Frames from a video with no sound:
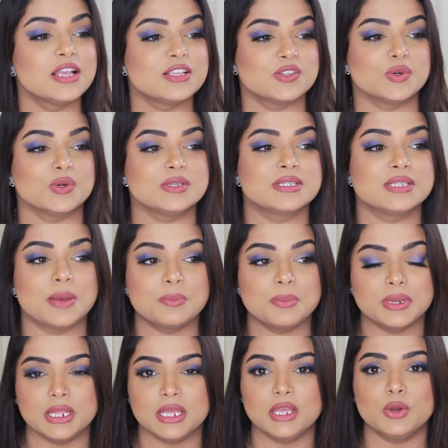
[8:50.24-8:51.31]
So
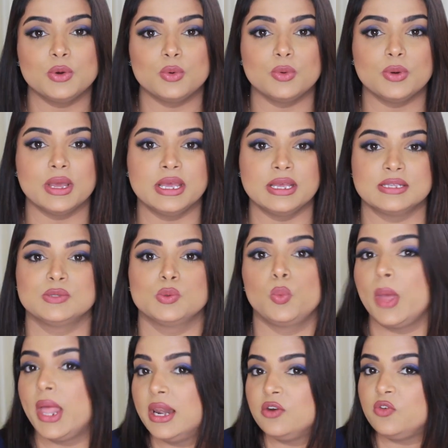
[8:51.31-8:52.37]
somebody who is
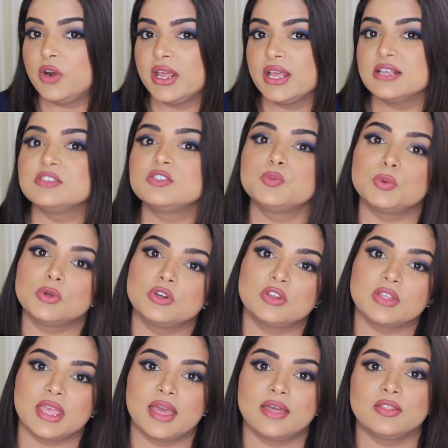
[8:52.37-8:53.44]
well dressed, put
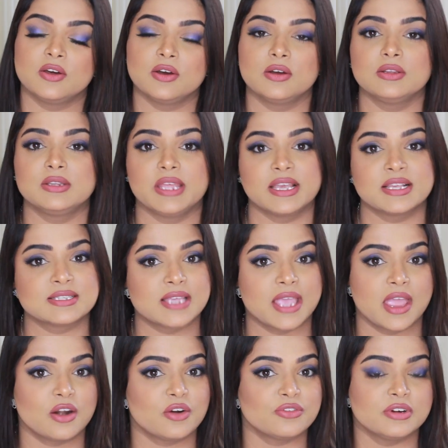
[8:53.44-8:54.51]
together, takes
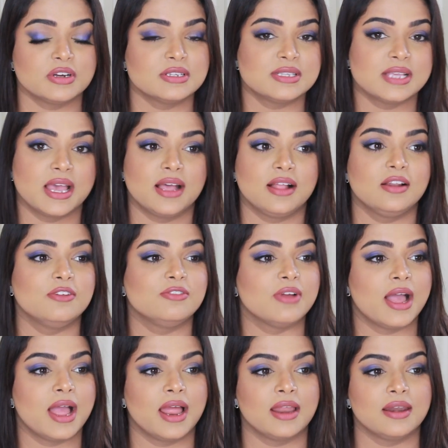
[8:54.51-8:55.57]
care of herself,
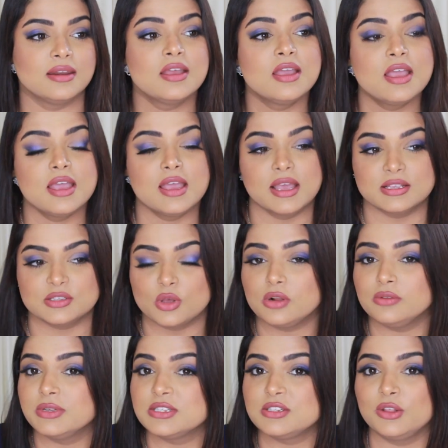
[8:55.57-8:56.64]
and is
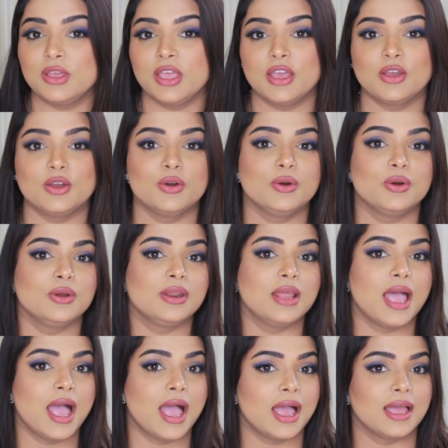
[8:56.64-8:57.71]
always looking good
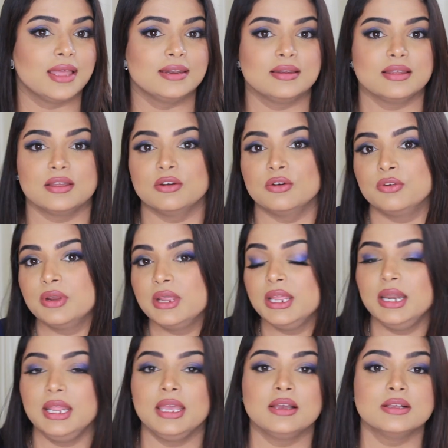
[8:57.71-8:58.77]
and
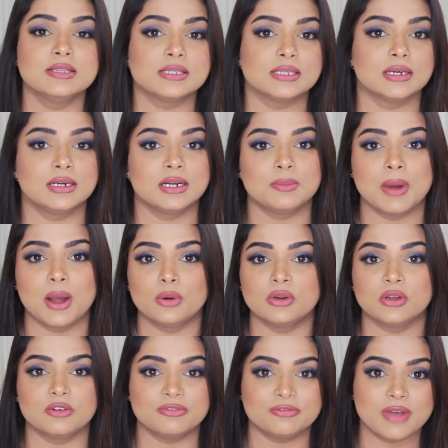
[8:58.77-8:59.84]
really concerned about
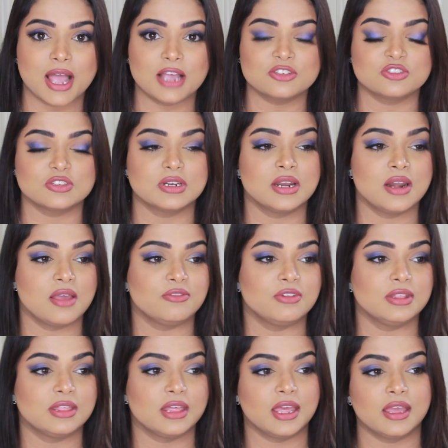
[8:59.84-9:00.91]
her fashion and
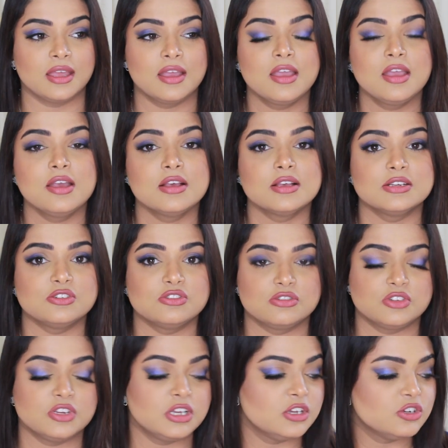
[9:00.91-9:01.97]
everything,
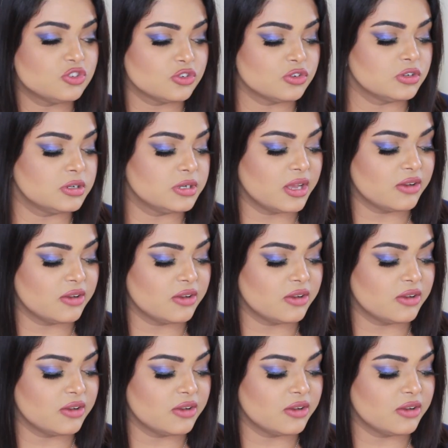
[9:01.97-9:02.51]
she should